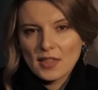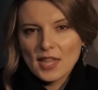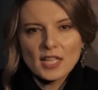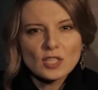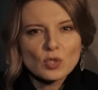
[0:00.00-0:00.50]

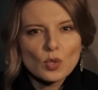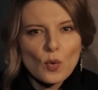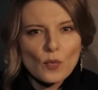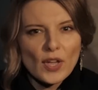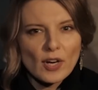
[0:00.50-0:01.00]
That is
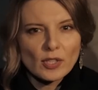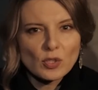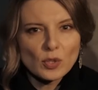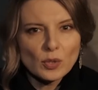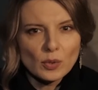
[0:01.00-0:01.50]
so very
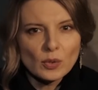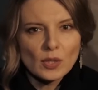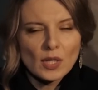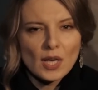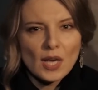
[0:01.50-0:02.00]
true,
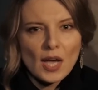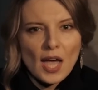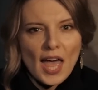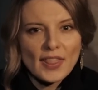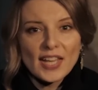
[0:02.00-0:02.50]

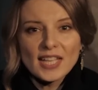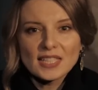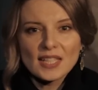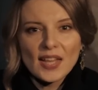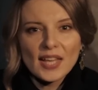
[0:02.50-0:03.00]
and that
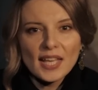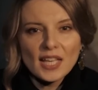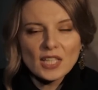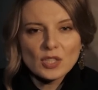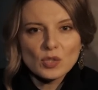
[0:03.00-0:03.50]
is the
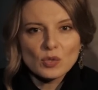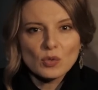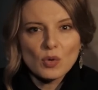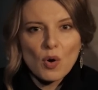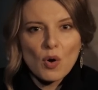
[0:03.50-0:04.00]
key
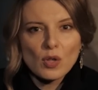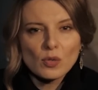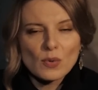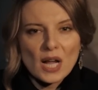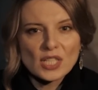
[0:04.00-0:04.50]
to
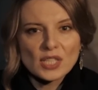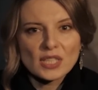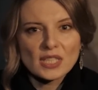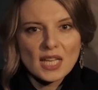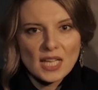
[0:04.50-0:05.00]
all
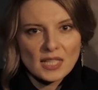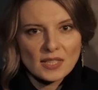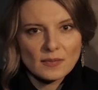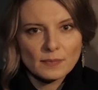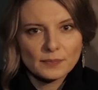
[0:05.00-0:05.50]
Russian
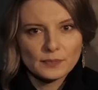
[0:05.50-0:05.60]
scenes.